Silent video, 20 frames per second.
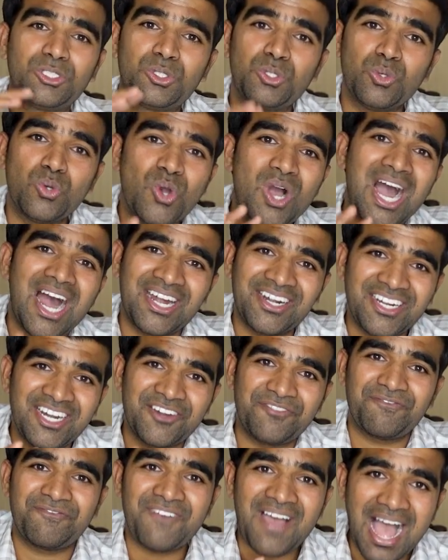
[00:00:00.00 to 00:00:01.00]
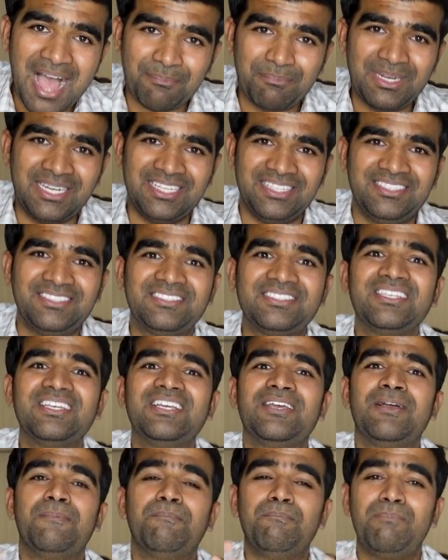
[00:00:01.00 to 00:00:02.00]
200 families
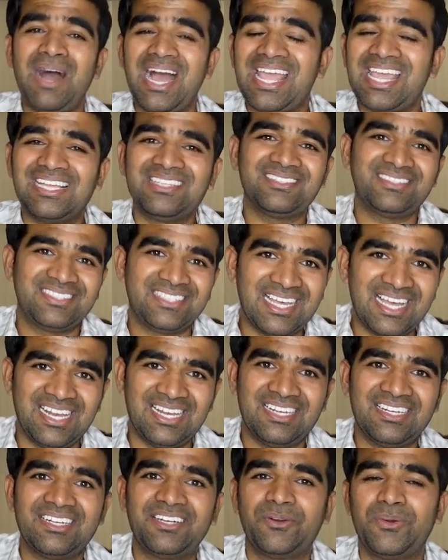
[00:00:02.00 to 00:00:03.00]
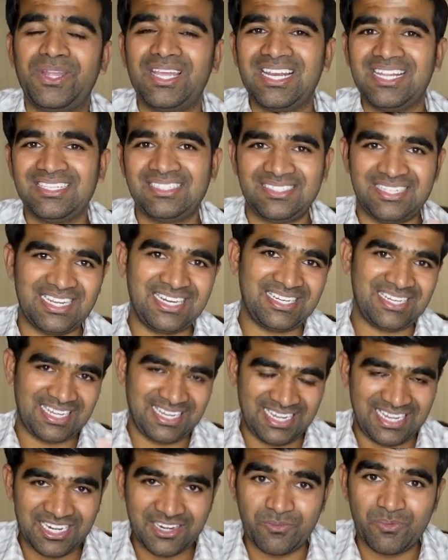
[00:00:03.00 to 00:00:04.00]
buy and sell real estate
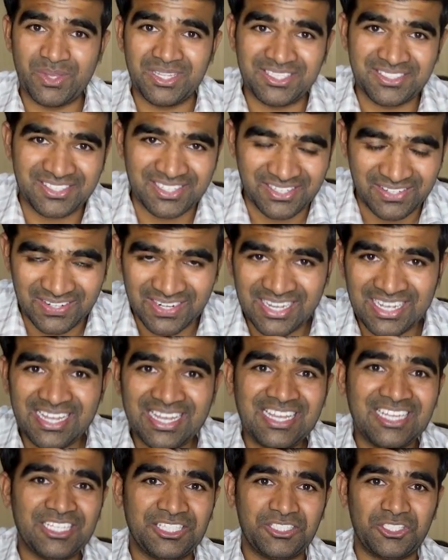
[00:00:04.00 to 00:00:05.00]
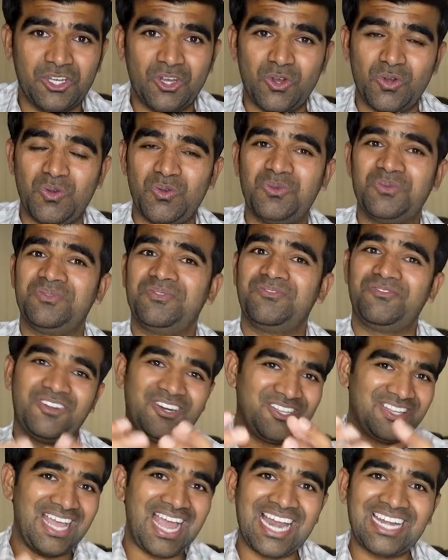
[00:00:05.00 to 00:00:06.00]
in Windsor. So
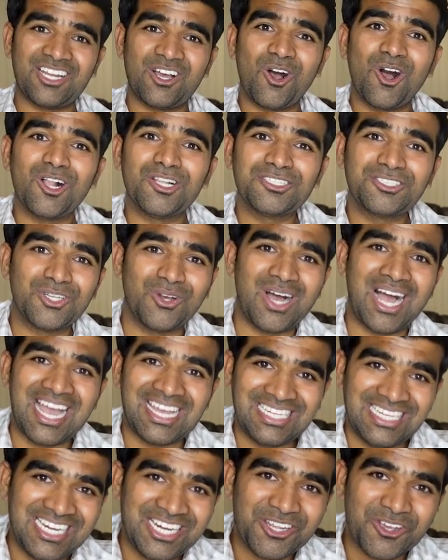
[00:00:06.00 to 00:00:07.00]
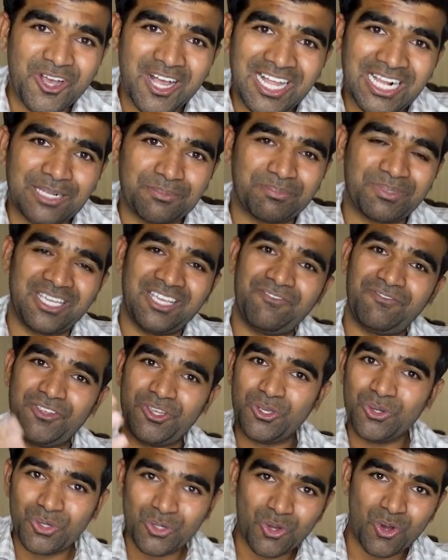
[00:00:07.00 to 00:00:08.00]
for that also, I need your help. If
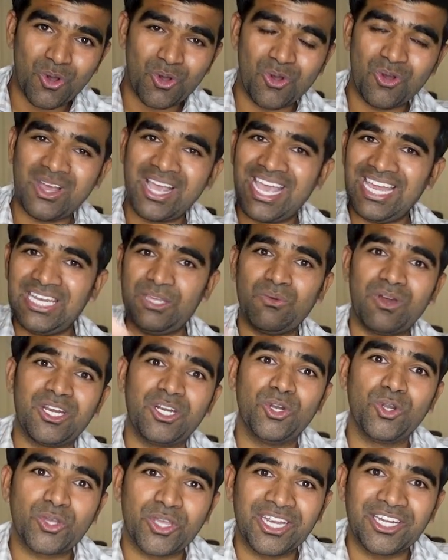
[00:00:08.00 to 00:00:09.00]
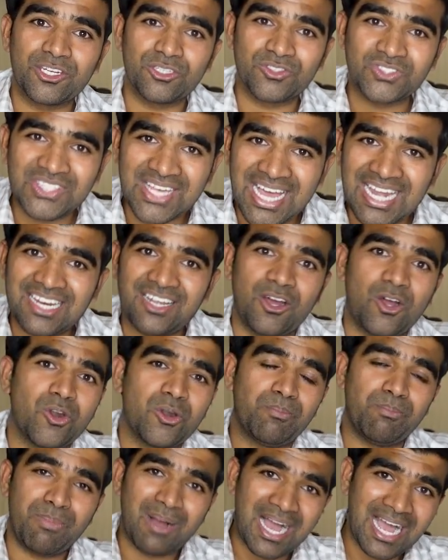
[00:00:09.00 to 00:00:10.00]
you know anyone looking to sell
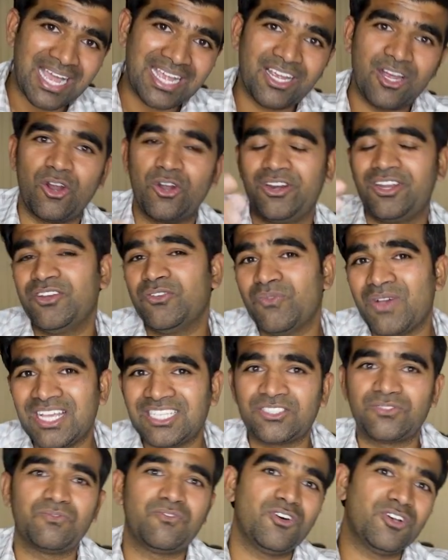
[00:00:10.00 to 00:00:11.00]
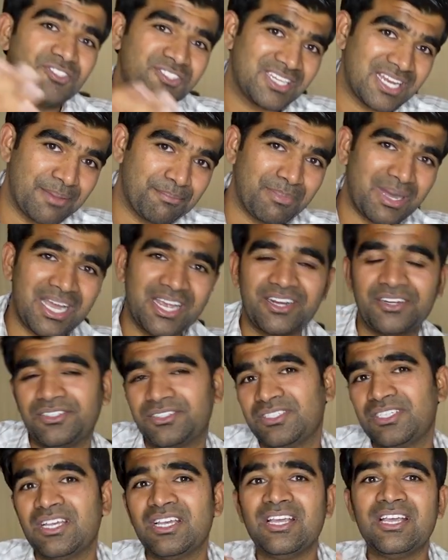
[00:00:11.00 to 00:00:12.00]
or buy or invest, first time
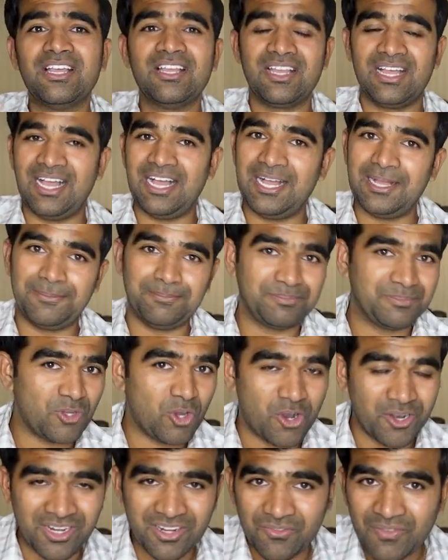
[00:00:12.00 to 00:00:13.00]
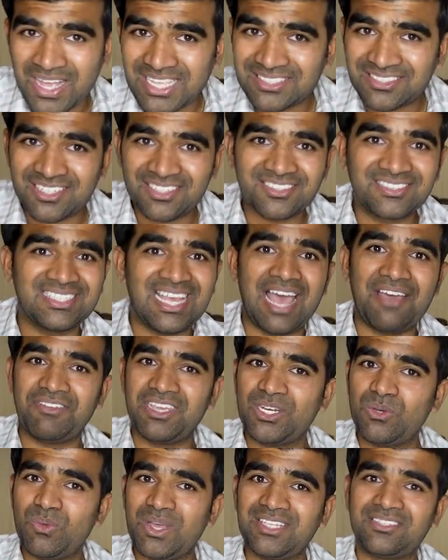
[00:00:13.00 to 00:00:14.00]
buyers, um, or investors,
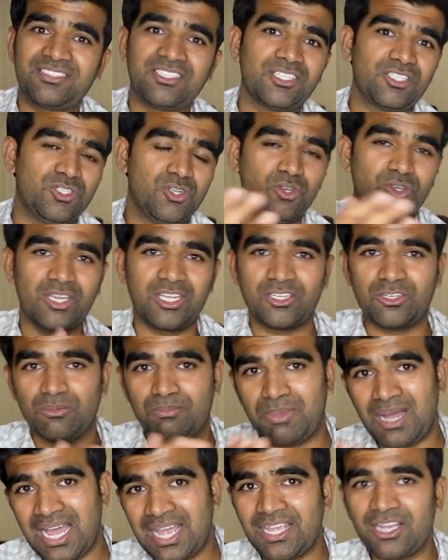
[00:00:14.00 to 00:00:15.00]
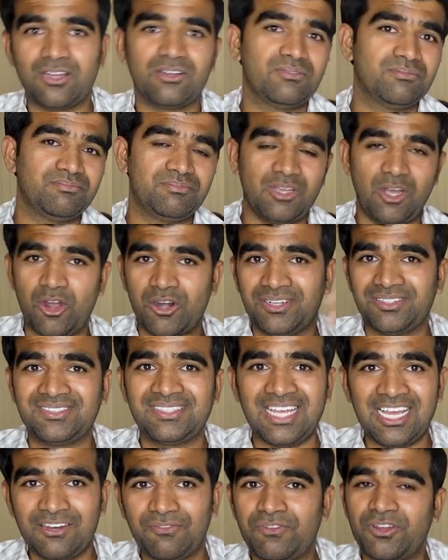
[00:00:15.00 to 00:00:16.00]
savvy investors looking to buy or
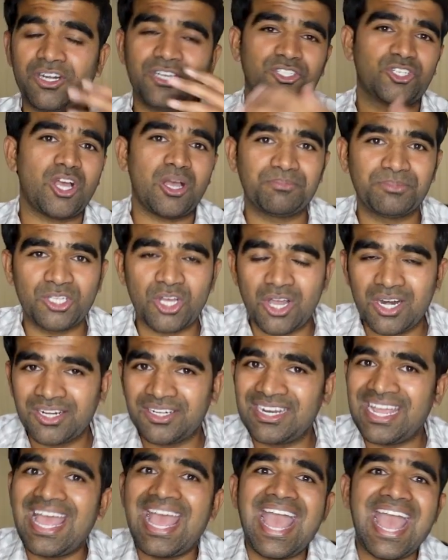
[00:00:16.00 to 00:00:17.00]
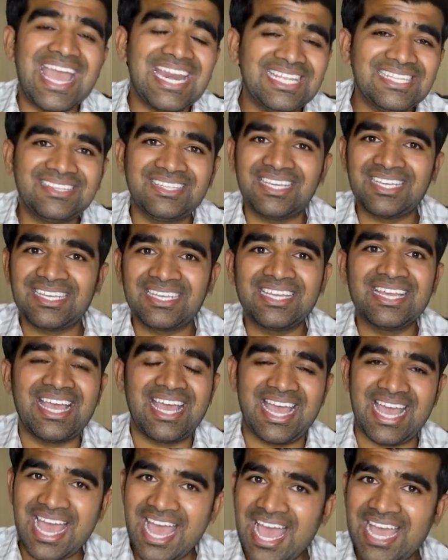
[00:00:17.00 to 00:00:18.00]
sell for a top dollar, anything
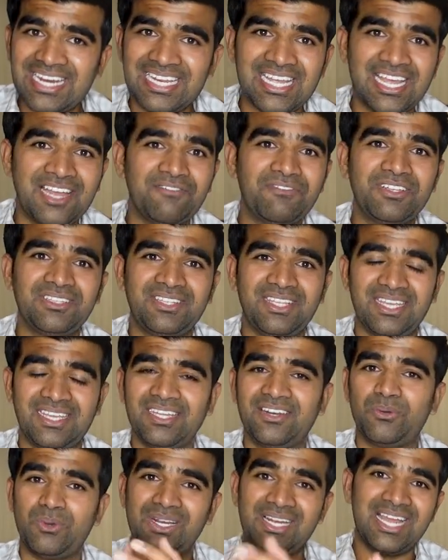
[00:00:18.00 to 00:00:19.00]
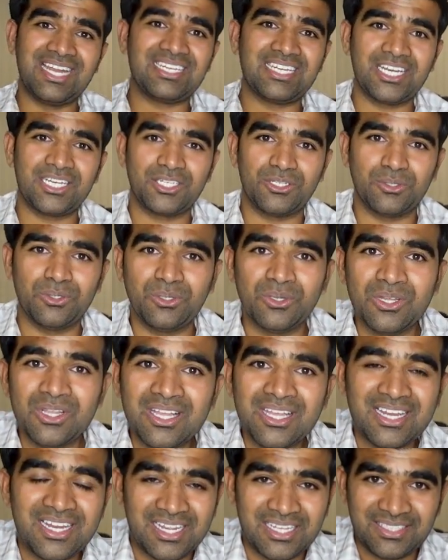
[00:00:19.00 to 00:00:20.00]
and everything related to
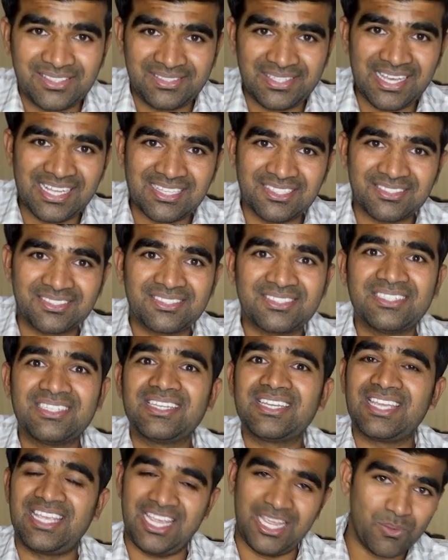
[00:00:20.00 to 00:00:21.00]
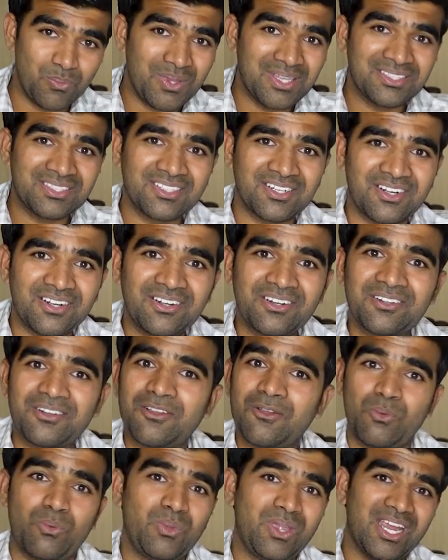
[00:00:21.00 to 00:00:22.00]
sales in Windsor,
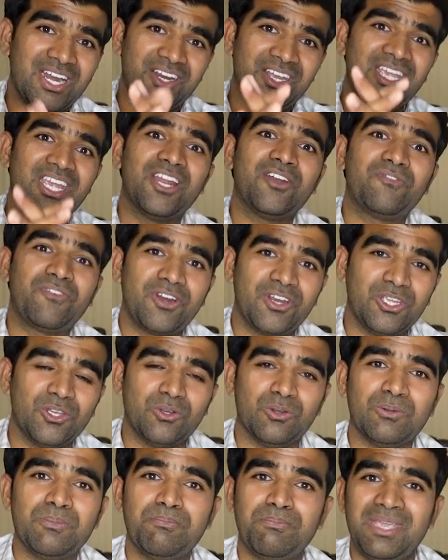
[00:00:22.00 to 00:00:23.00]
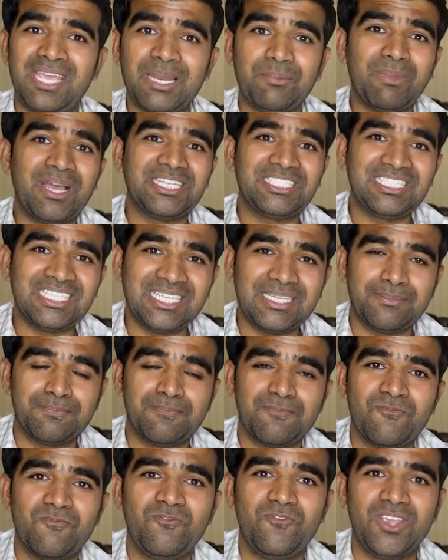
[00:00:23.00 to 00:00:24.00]
we are here for you. Me and my
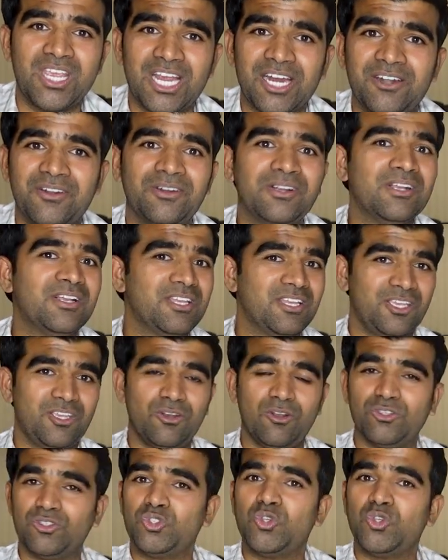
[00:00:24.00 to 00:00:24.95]
team, we are you know